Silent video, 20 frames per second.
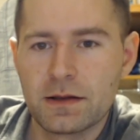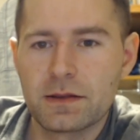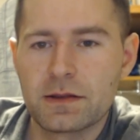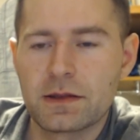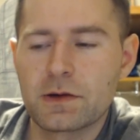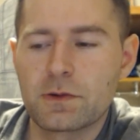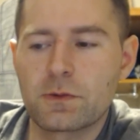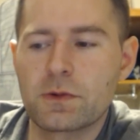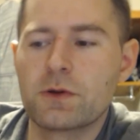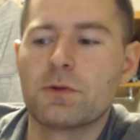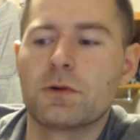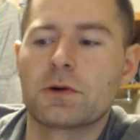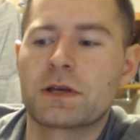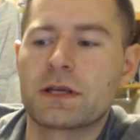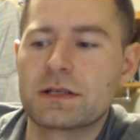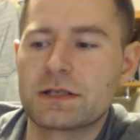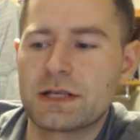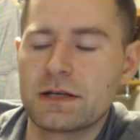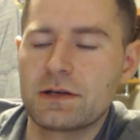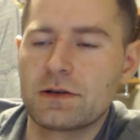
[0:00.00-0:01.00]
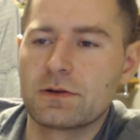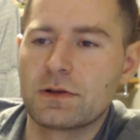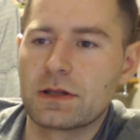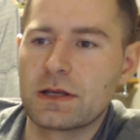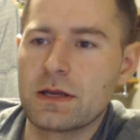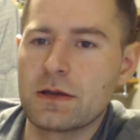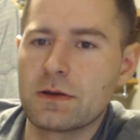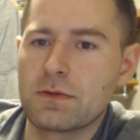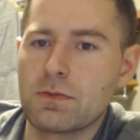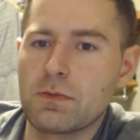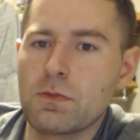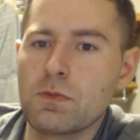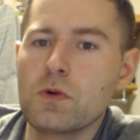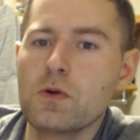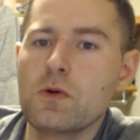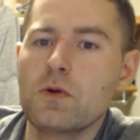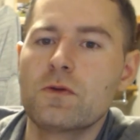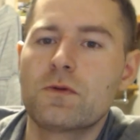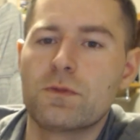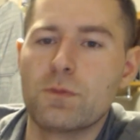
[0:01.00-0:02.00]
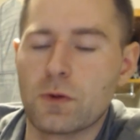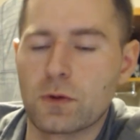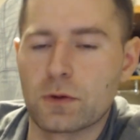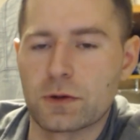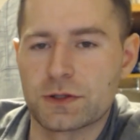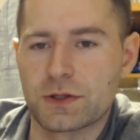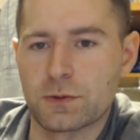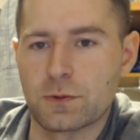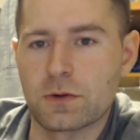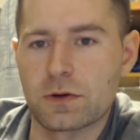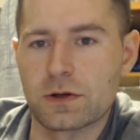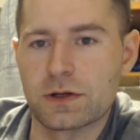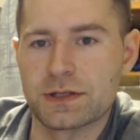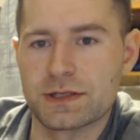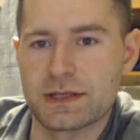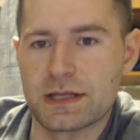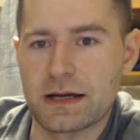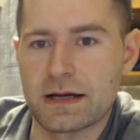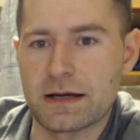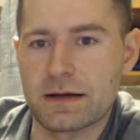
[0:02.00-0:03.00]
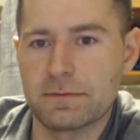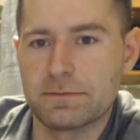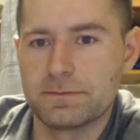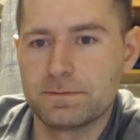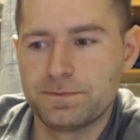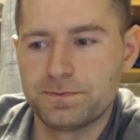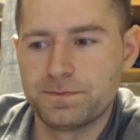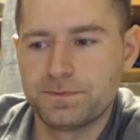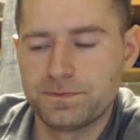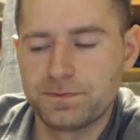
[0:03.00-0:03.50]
that we will continually move more towards that.